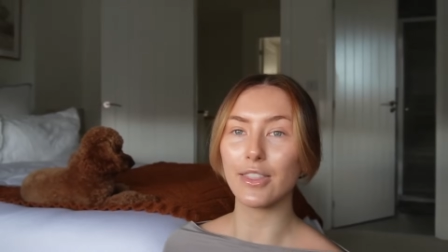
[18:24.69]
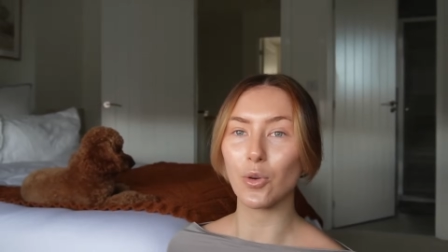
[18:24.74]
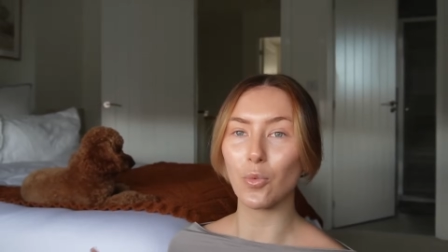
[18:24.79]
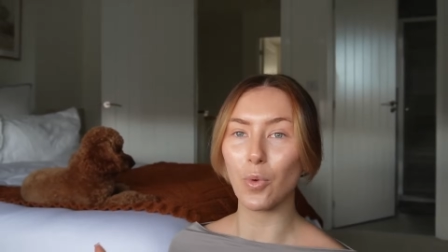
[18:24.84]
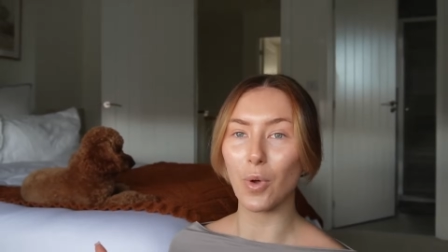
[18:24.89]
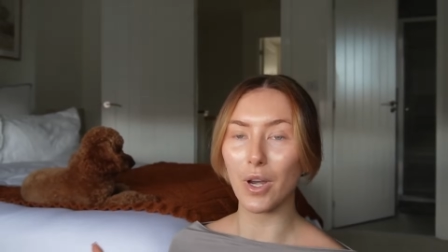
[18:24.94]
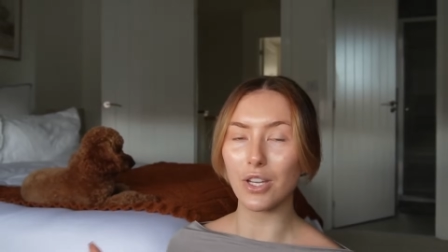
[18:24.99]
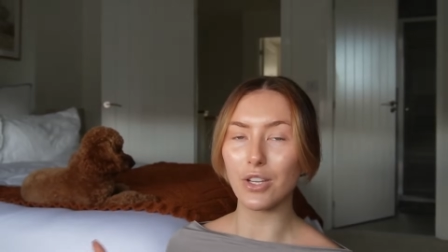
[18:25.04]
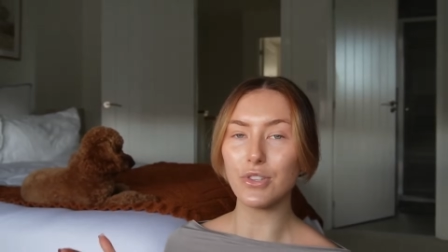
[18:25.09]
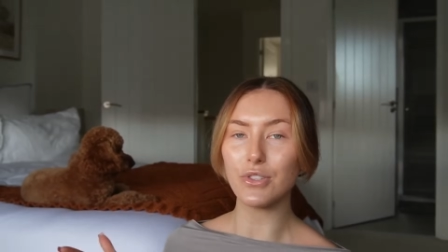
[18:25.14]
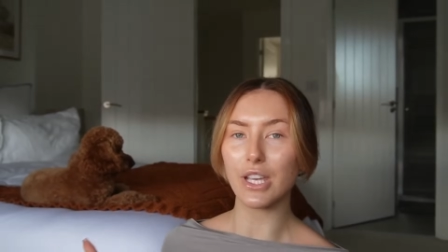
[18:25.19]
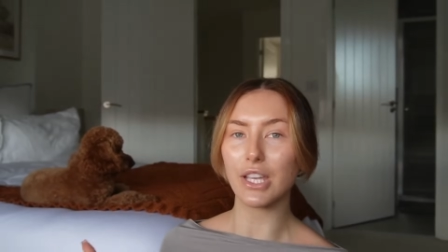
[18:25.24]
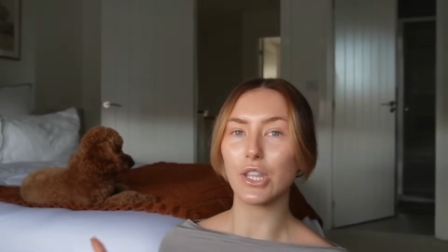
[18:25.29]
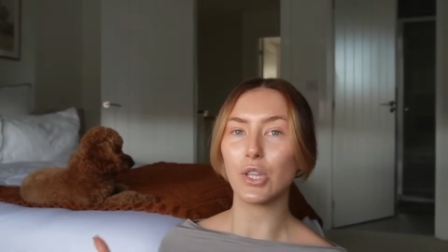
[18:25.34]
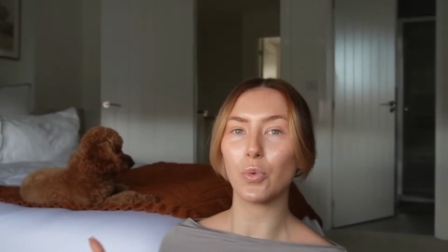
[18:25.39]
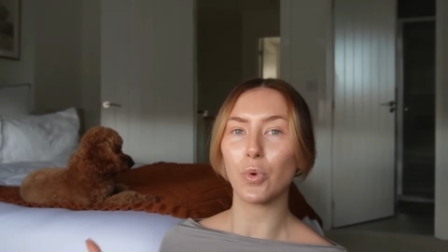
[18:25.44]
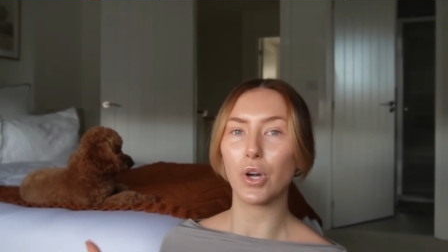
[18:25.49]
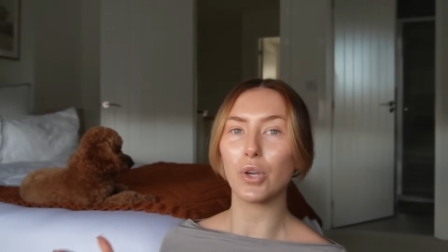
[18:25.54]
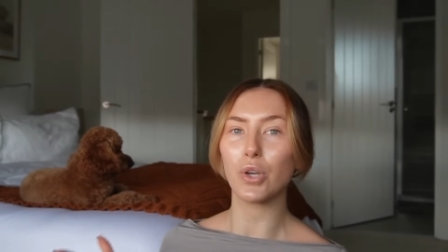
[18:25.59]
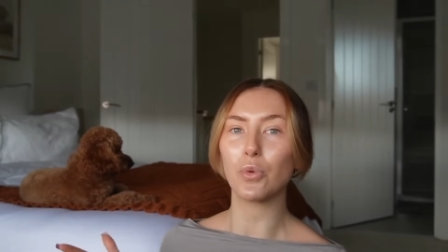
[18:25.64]
that when you say
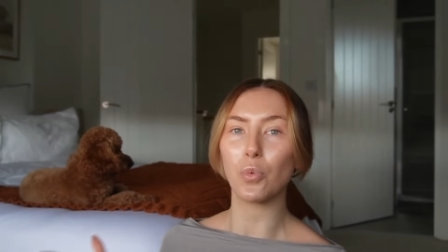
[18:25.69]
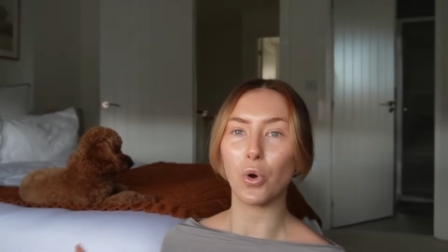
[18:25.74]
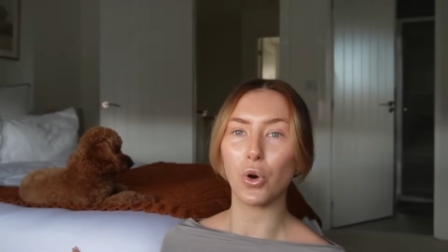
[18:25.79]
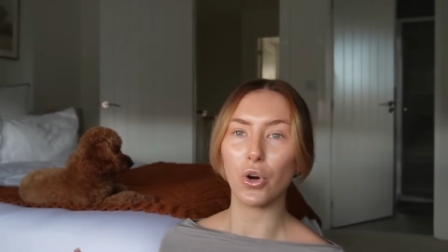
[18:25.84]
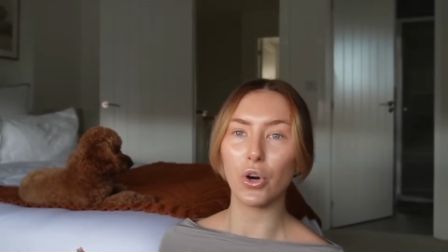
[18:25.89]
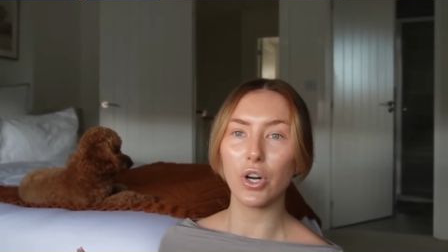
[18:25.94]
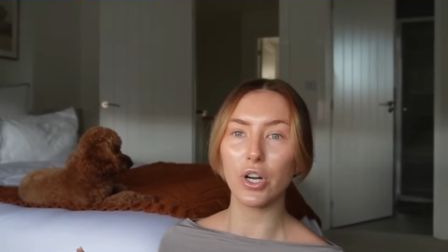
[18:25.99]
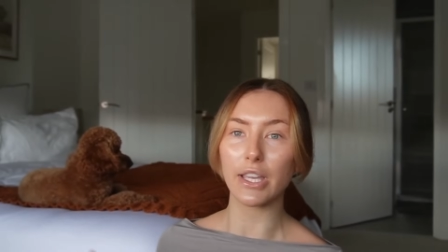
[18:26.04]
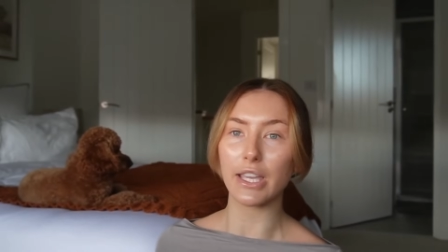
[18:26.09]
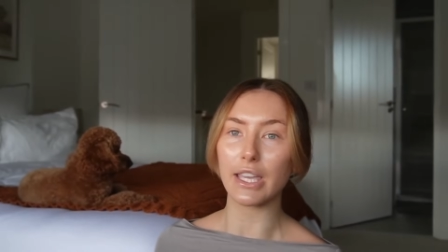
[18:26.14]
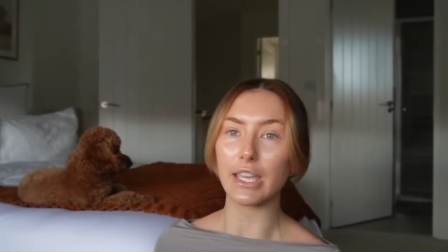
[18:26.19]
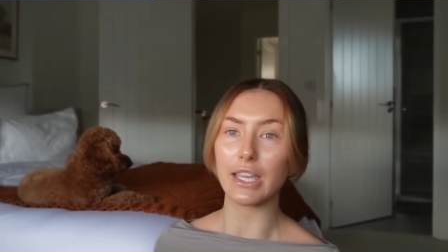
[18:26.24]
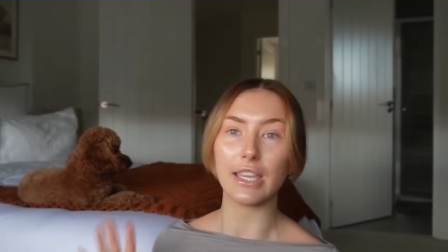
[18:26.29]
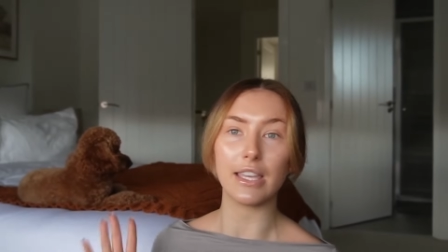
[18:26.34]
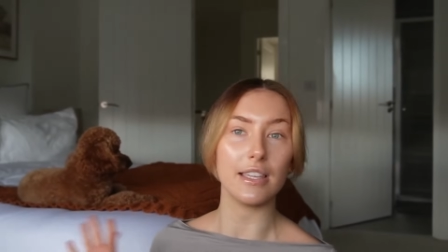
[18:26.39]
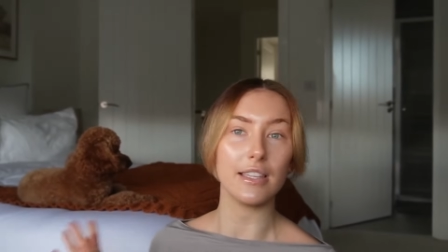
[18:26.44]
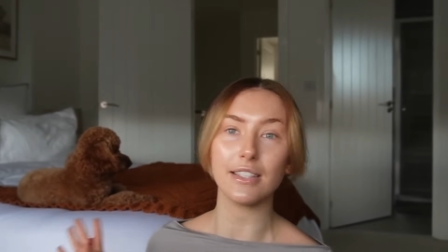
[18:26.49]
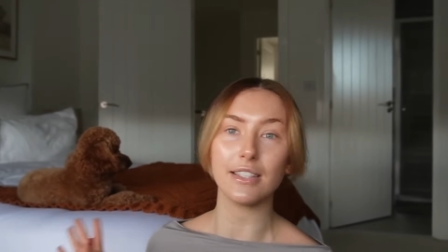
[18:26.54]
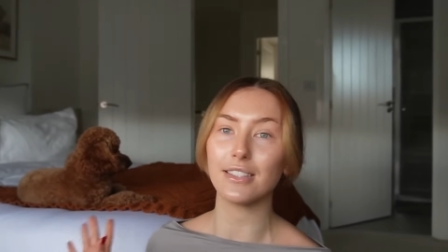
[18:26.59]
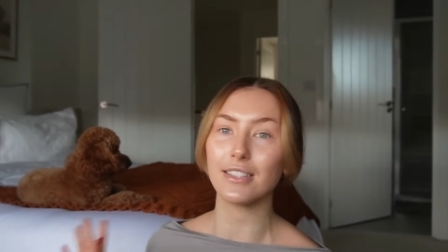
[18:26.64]
the word walk,
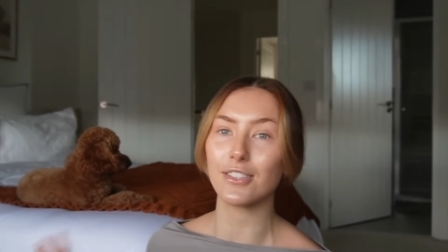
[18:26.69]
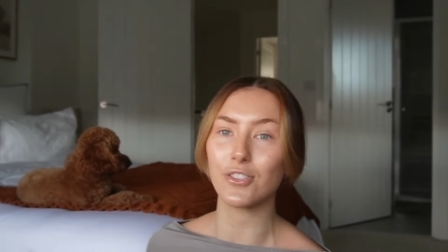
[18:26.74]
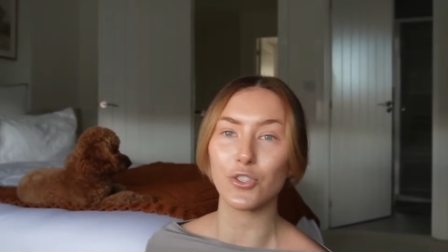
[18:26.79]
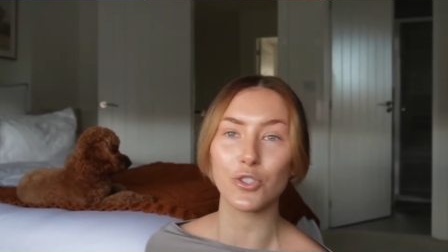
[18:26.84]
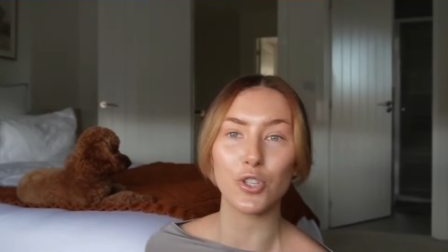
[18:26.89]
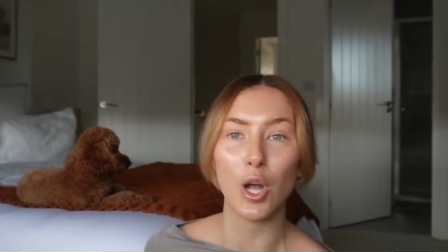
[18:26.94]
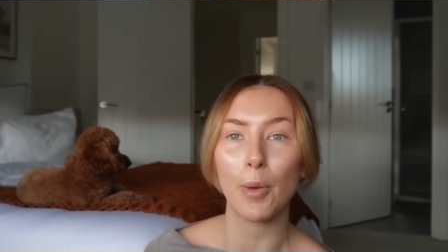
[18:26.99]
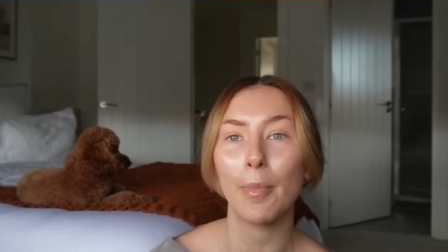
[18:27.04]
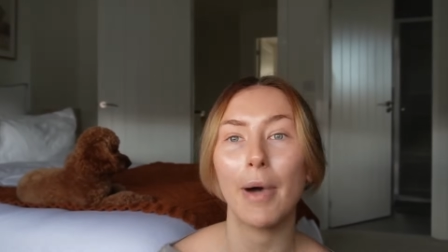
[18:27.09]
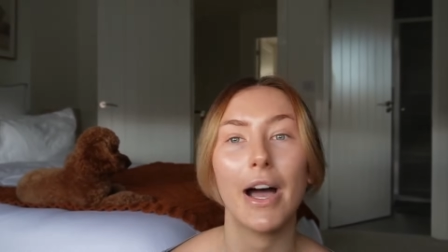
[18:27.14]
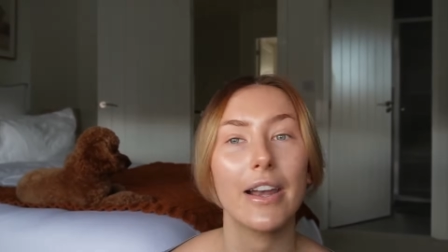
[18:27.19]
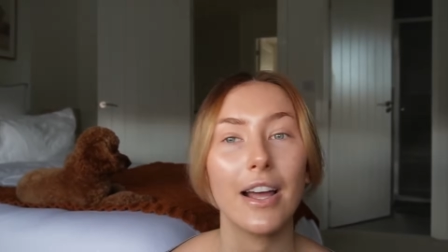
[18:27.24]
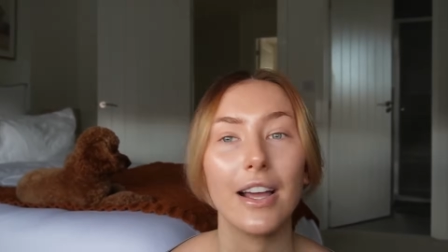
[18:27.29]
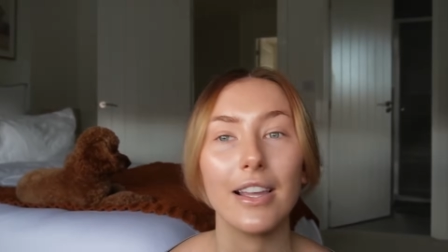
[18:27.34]
he does not bat an